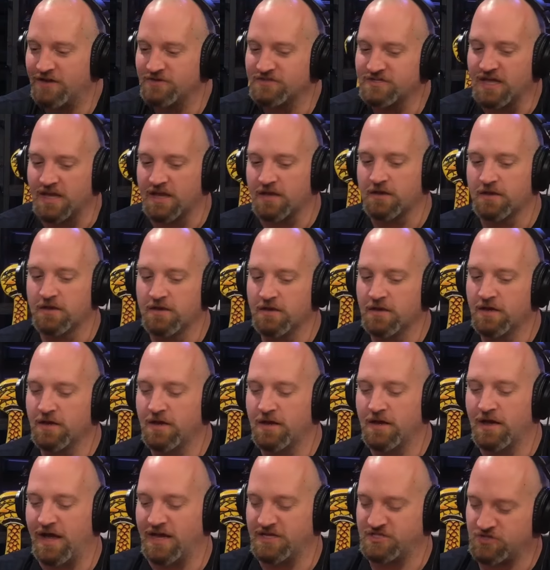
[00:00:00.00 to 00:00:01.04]
I was like,
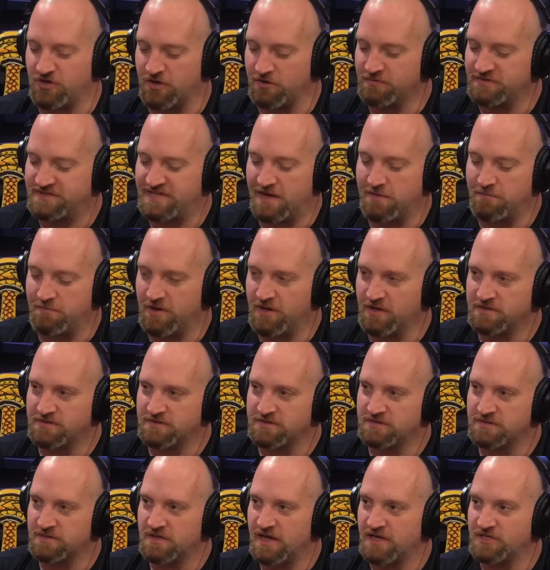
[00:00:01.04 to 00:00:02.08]
I started with
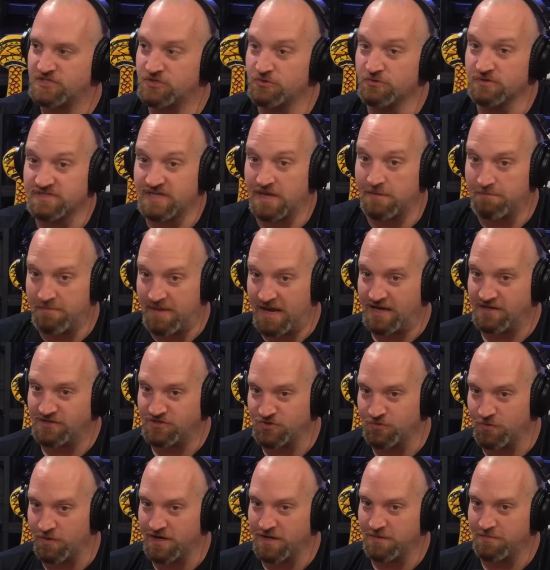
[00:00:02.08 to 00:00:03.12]
$10. As soon as I made
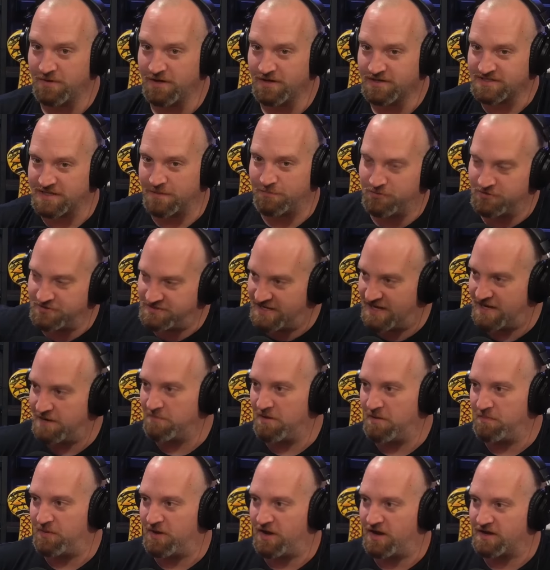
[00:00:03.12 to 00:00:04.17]
$20, I put 10 in
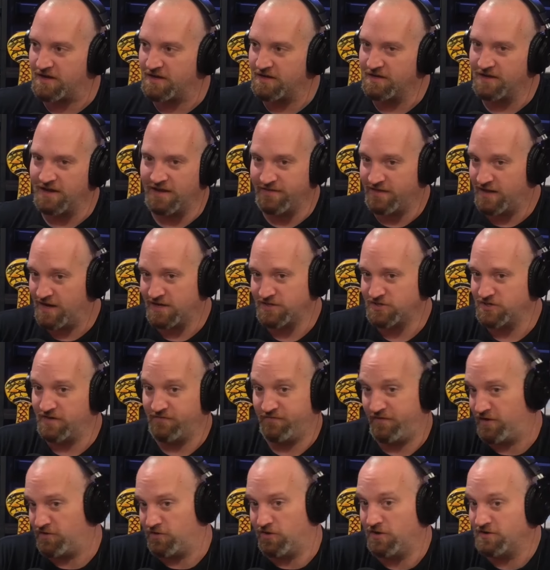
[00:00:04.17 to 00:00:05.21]
my pocket. And then
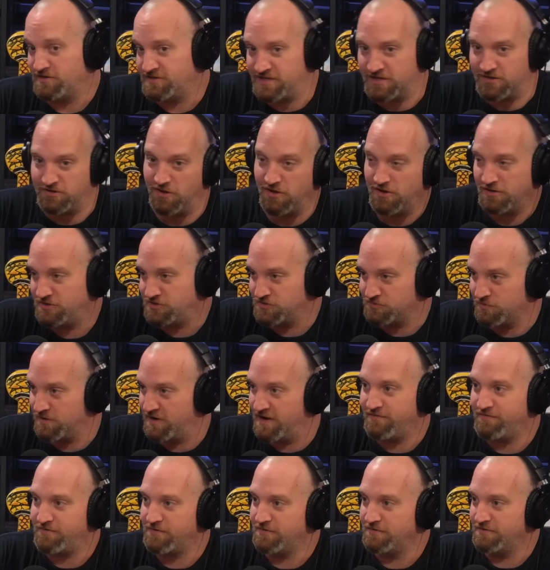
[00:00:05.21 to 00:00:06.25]
if I lost, I lost,
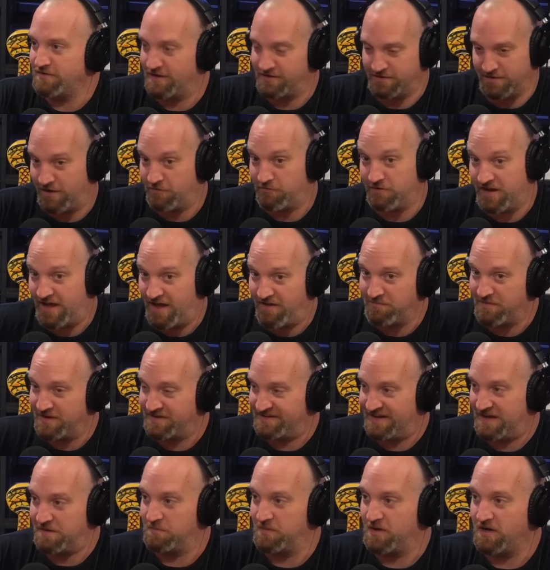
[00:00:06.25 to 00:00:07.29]
whatever. I already have my
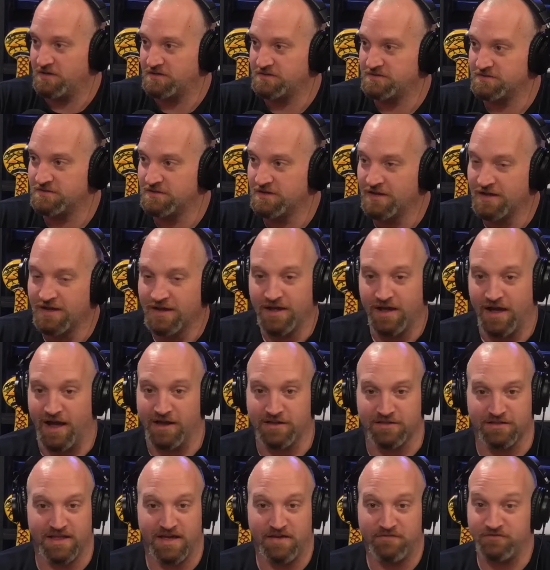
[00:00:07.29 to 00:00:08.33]
$10.
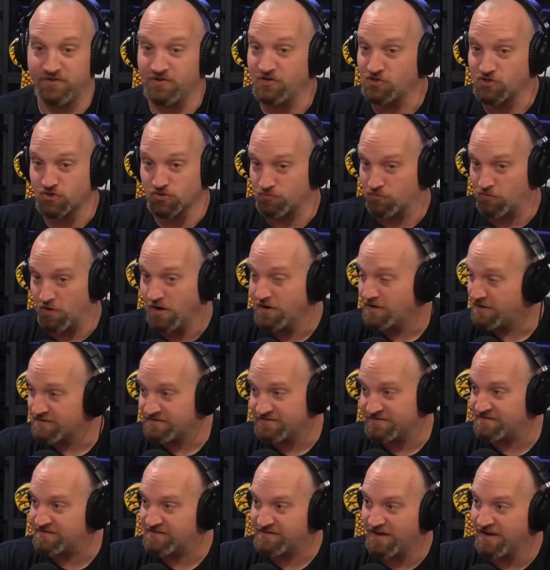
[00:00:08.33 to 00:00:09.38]
I left drunk
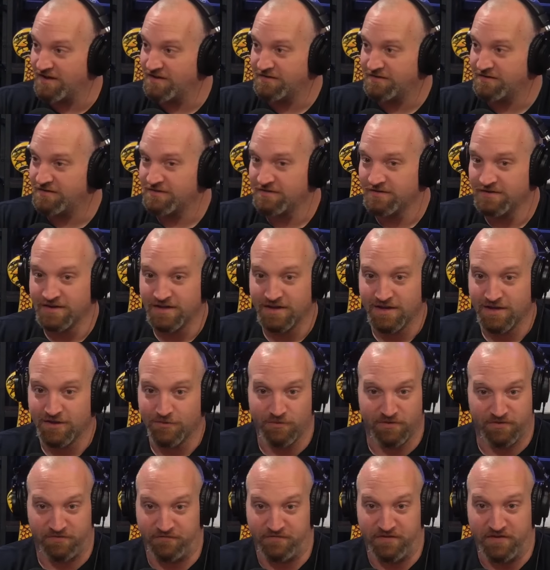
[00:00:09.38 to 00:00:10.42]
as a skunk
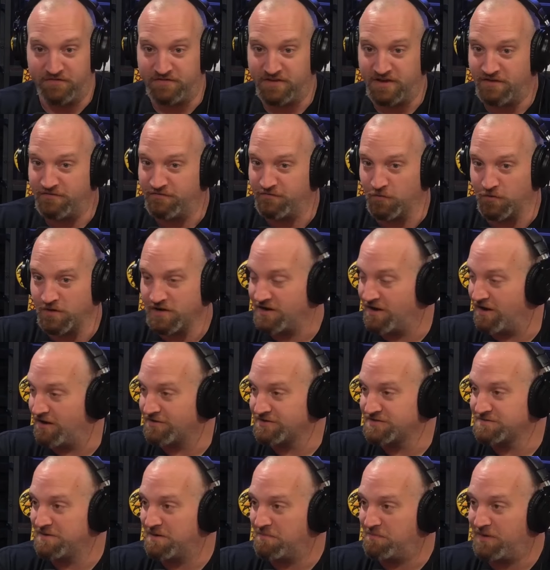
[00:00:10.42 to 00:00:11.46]
with $50,
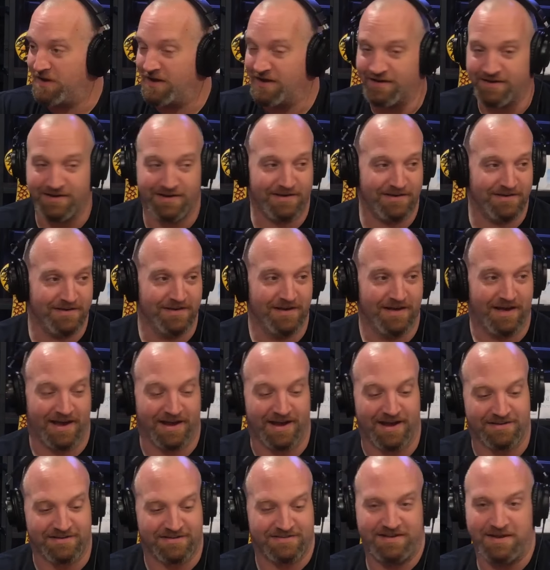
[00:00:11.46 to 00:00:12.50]
$40 in my pocket. I
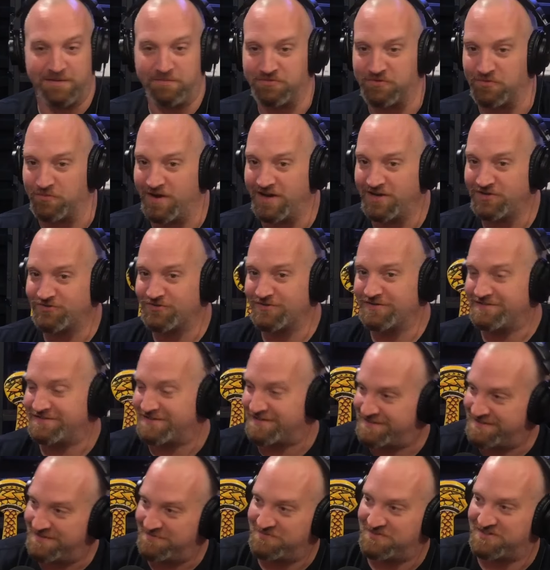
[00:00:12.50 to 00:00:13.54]
got to tip the waitress.
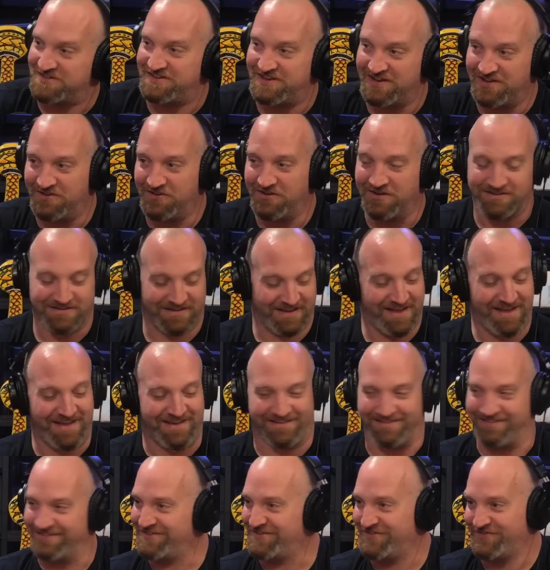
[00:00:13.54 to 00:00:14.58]
I tipped the dealer. I was like,
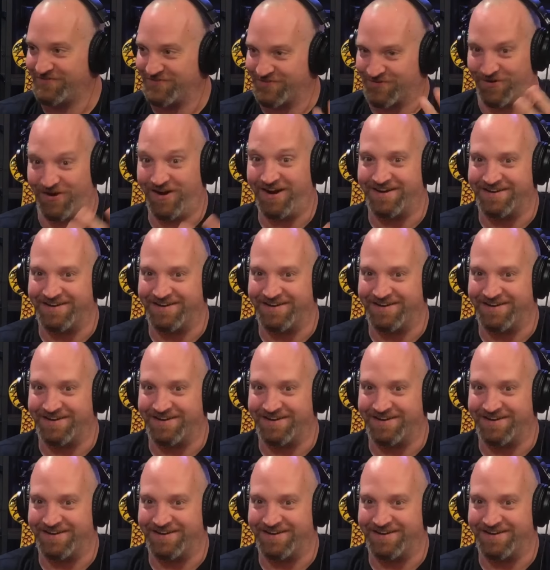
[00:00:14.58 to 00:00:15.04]
hey, this is great.